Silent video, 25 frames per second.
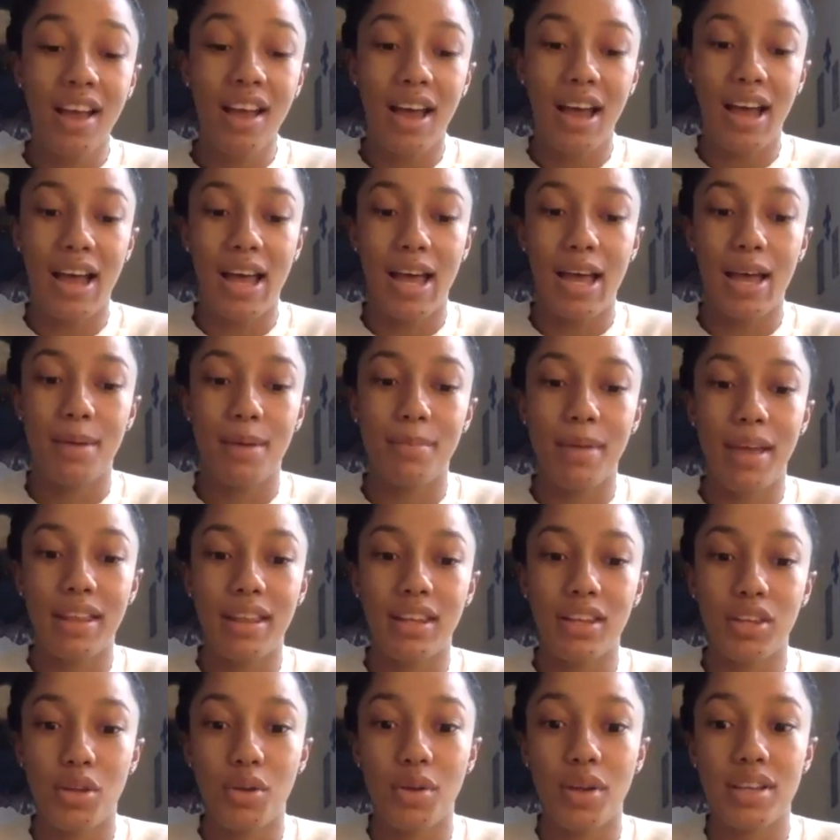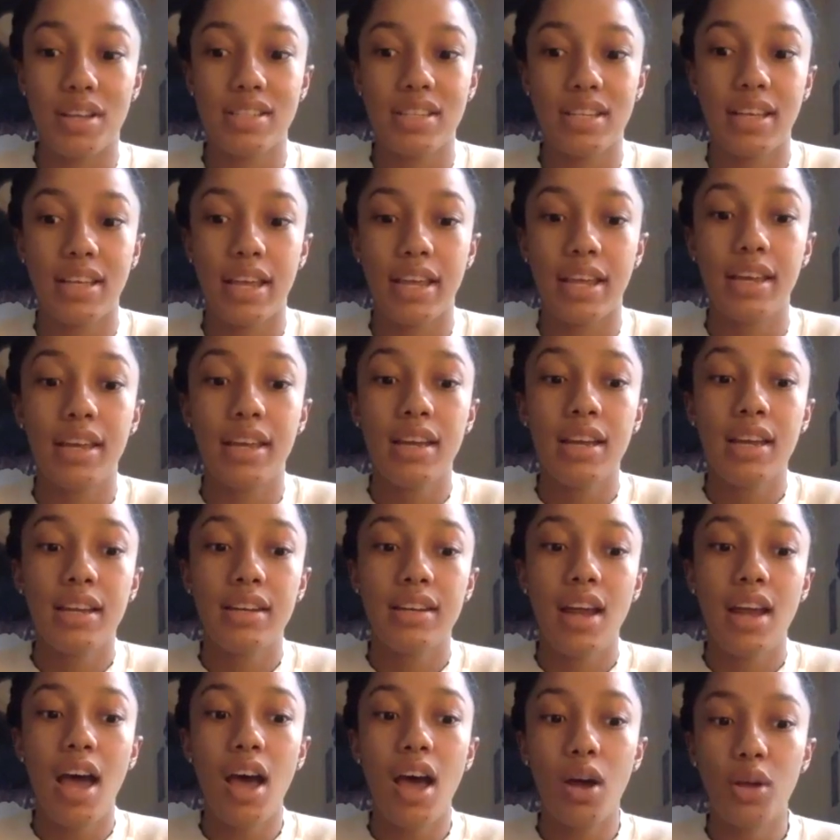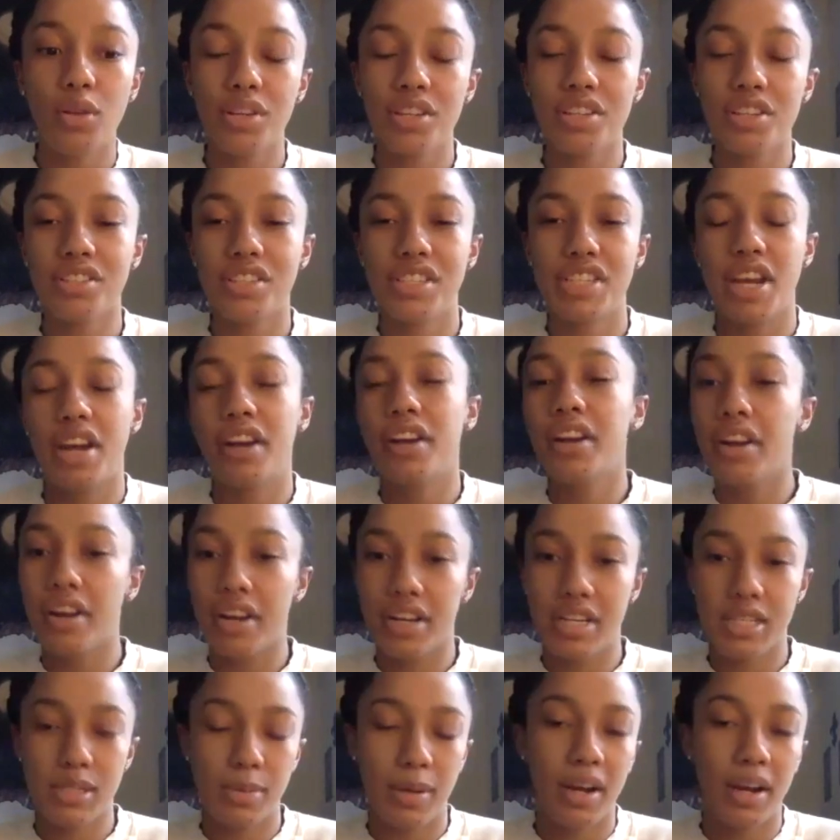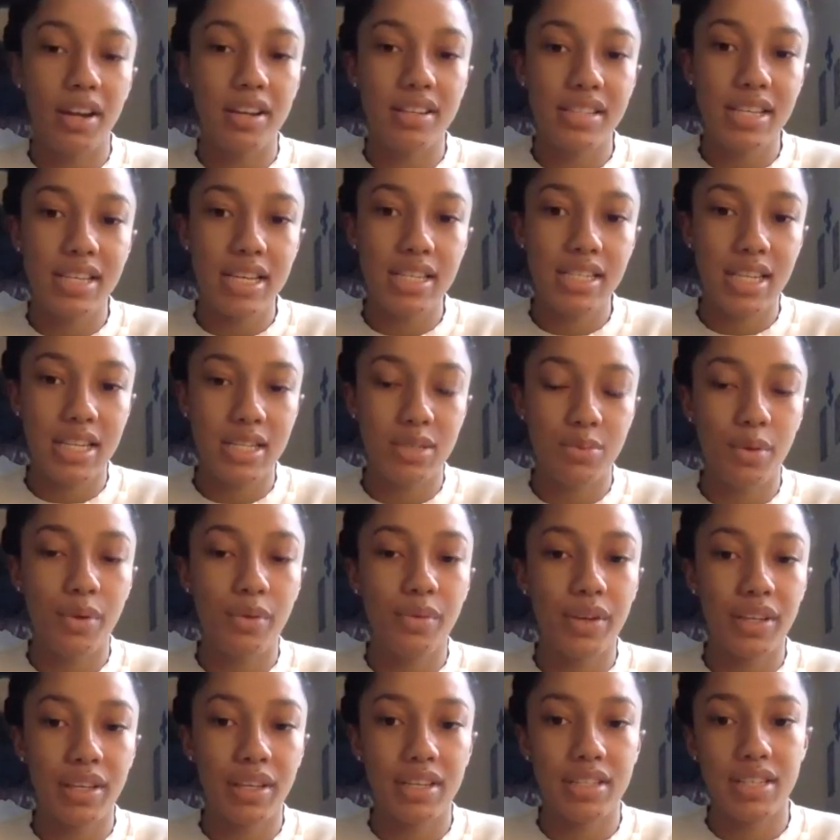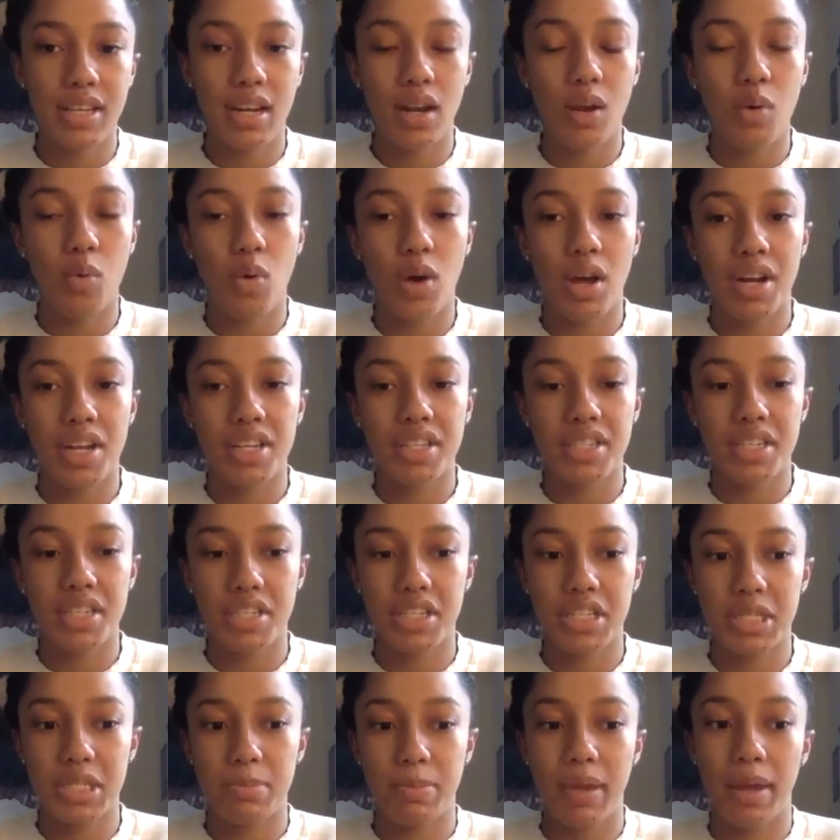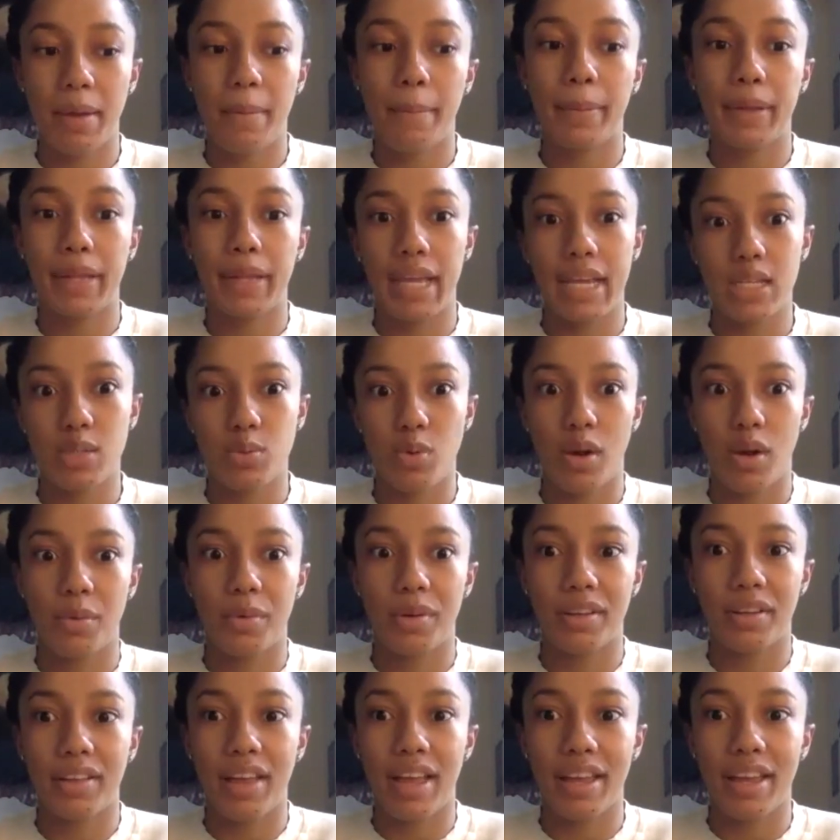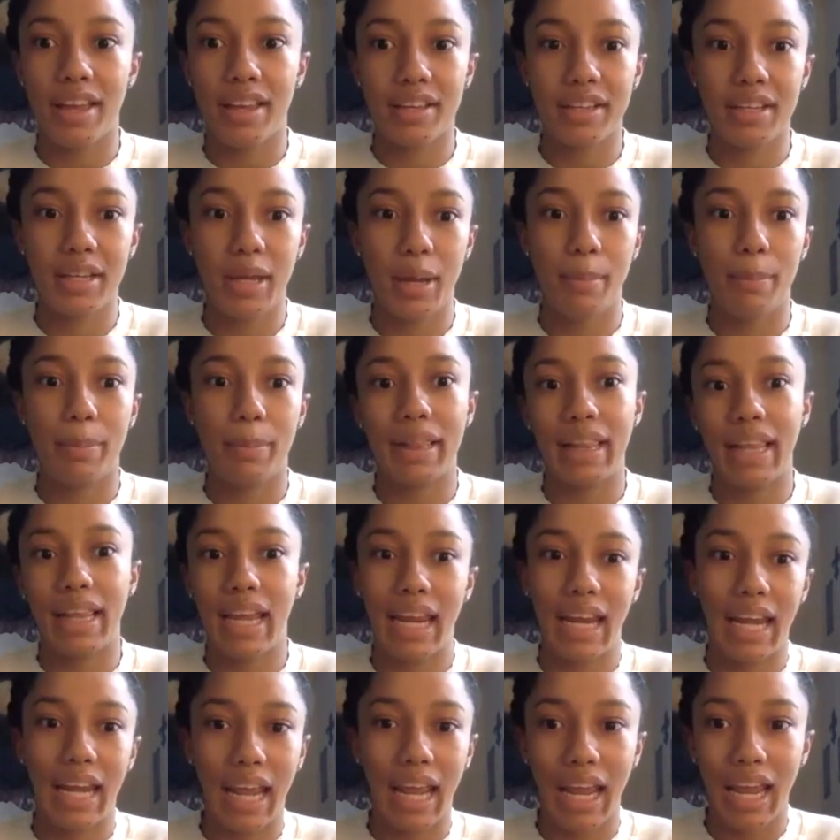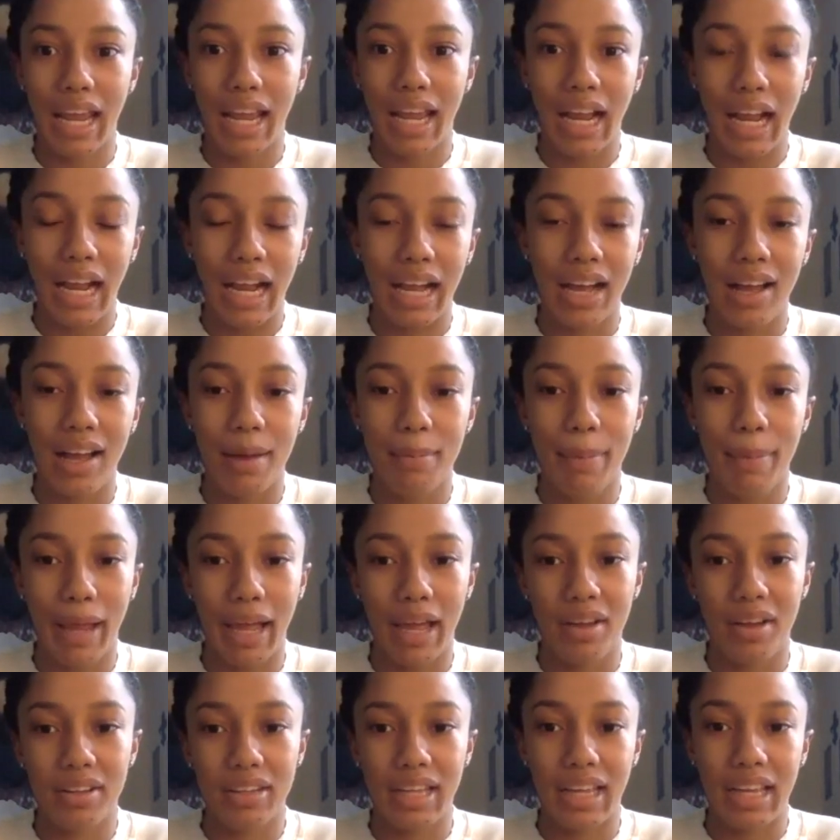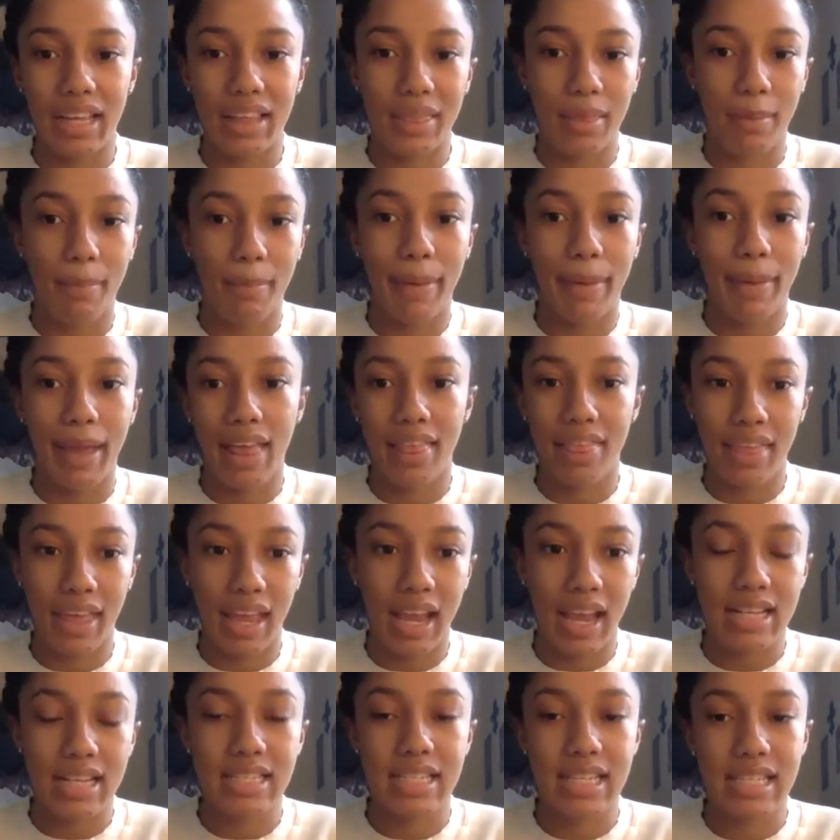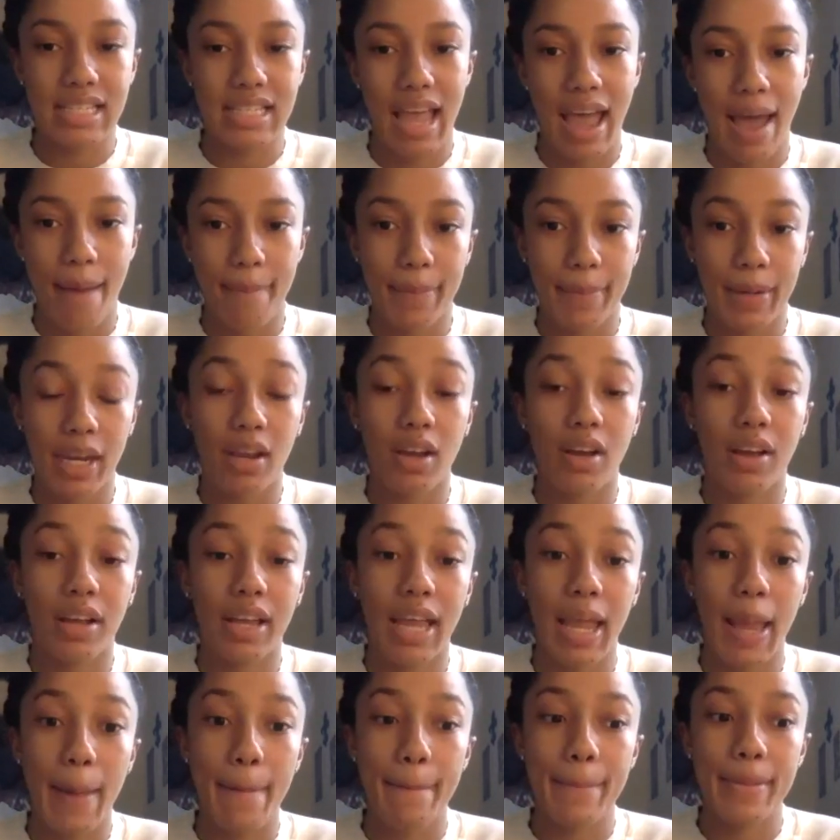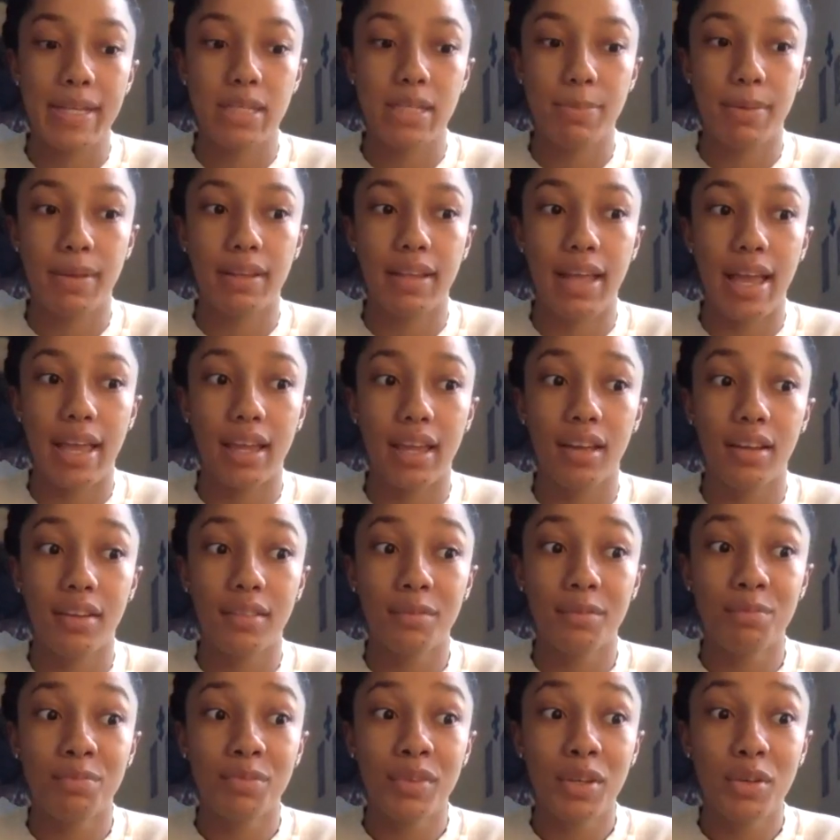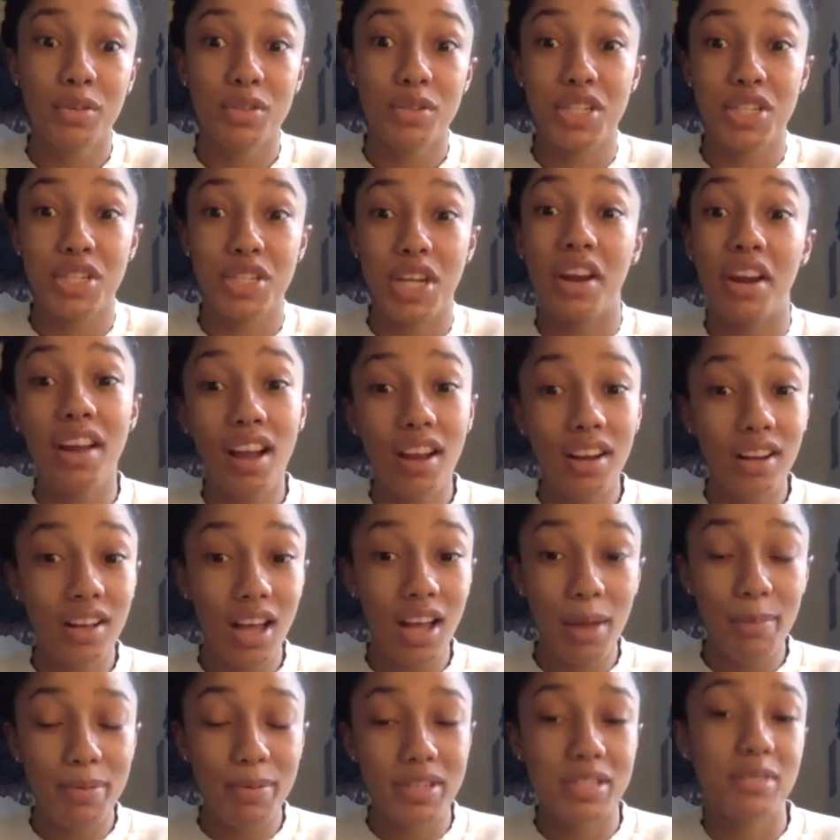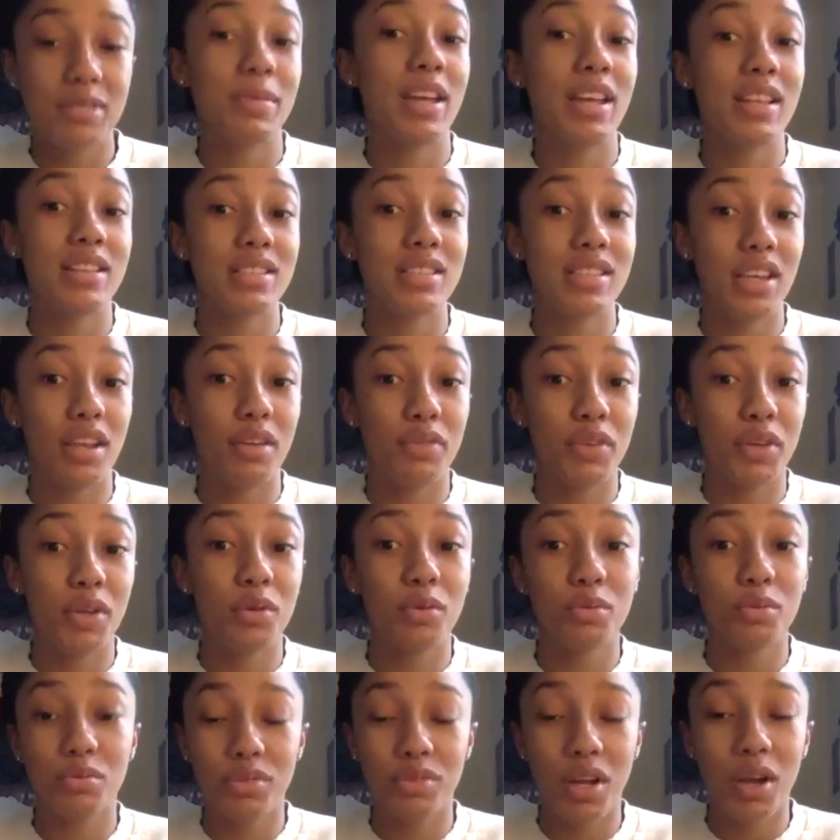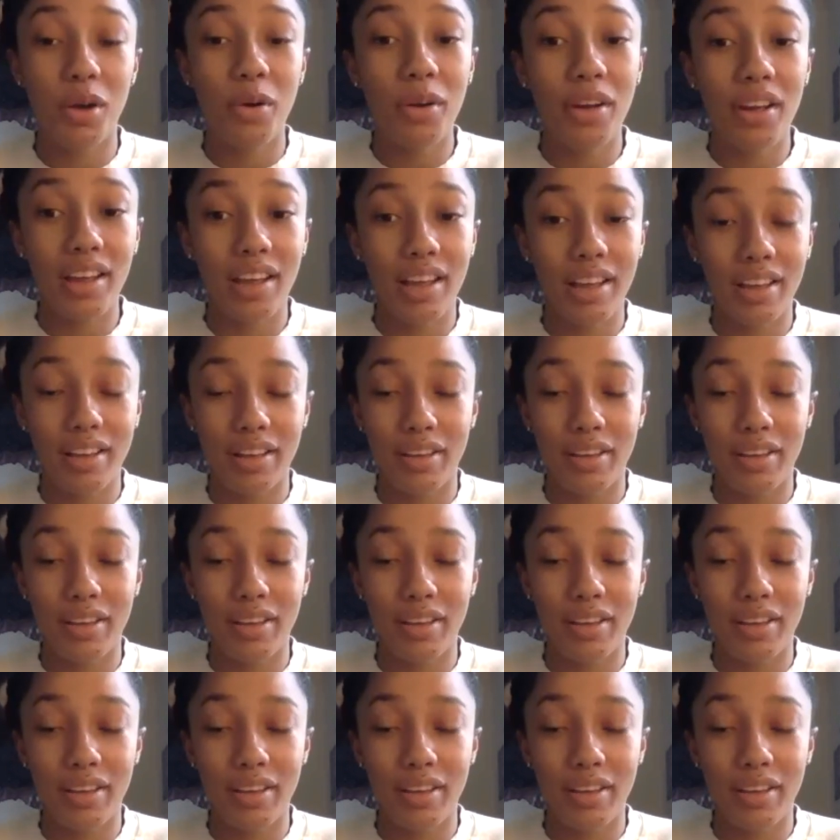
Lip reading: and then you get to like not only share your experiences, because we really didn't want it to just be a place where we're like complaining about like the bad things that's happening on campus, but like sharing our accomplishments. If you know it